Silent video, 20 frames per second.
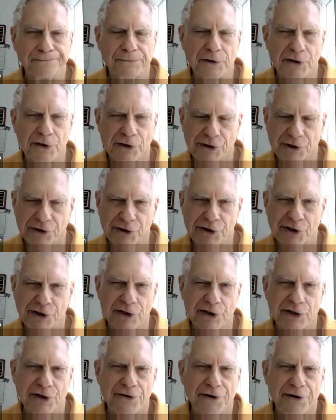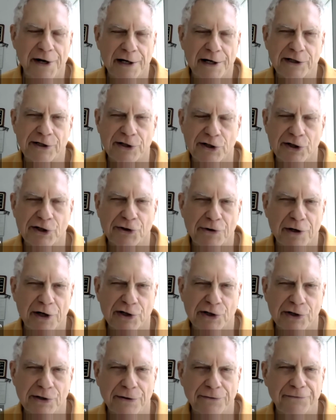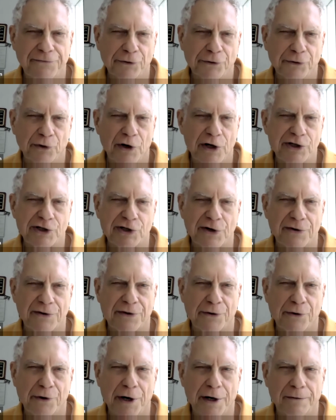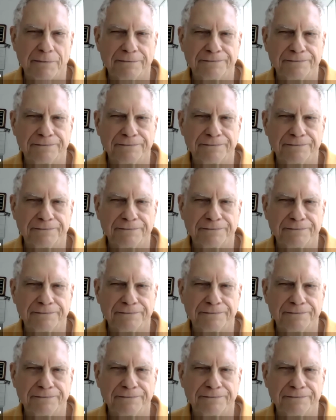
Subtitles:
Just listen to the next instruction if you're lost in thought.